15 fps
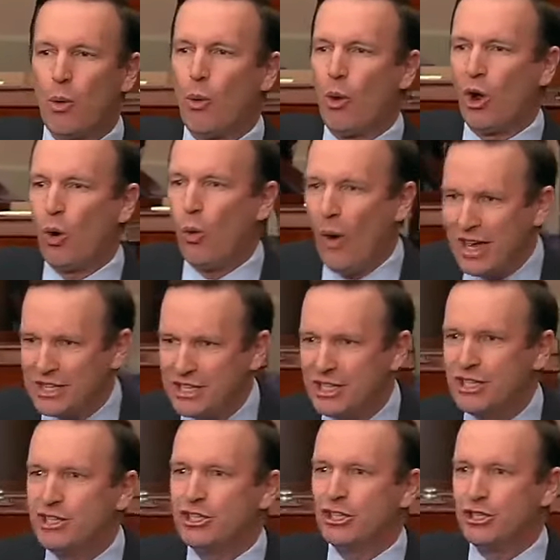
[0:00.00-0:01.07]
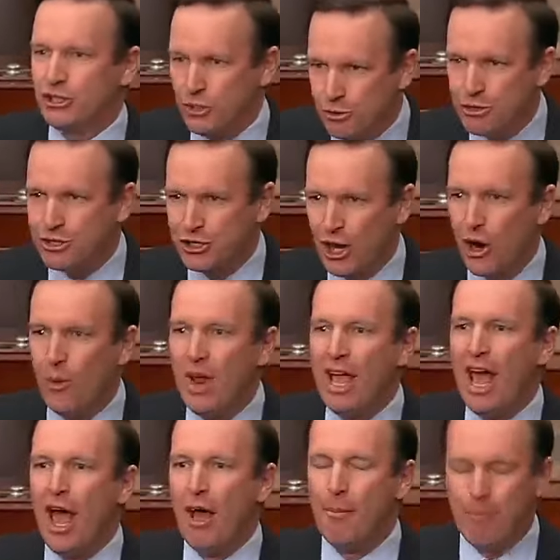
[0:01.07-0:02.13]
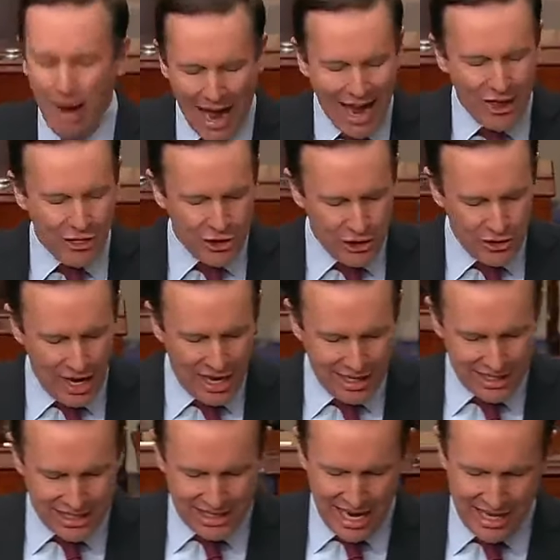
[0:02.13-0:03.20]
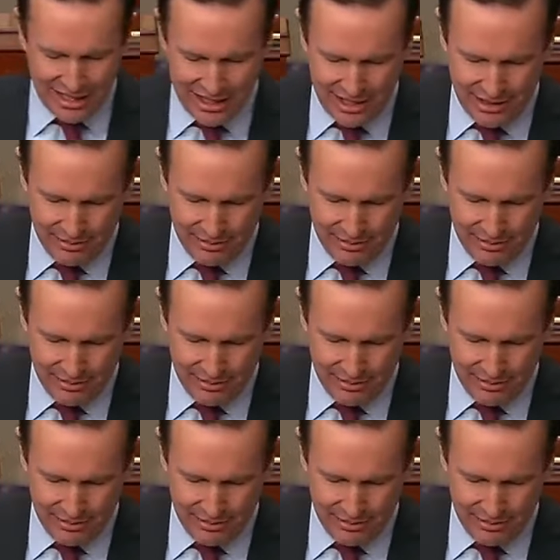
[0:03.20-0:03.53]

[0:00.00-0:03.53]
requested to do so by the United States.